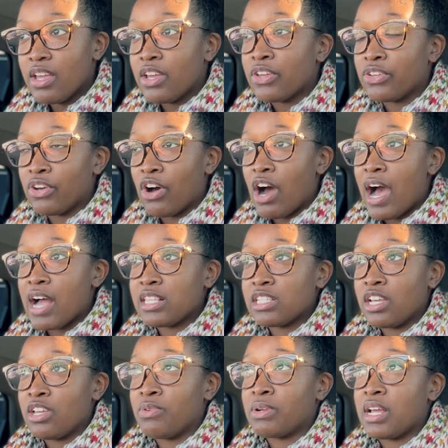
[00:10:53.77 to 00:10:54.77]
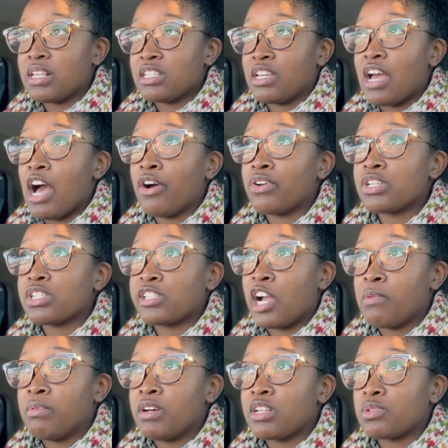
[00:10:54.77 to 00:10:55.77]
Y'all, I tell you, I go to
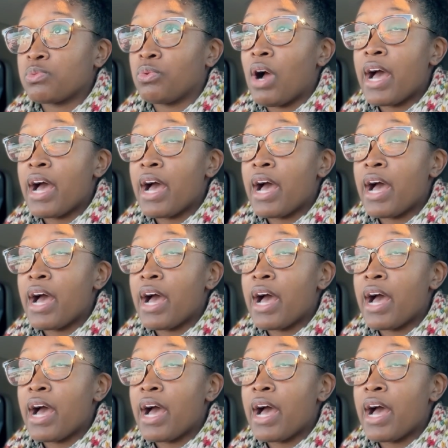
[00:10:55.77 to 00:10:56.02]
Starbucks,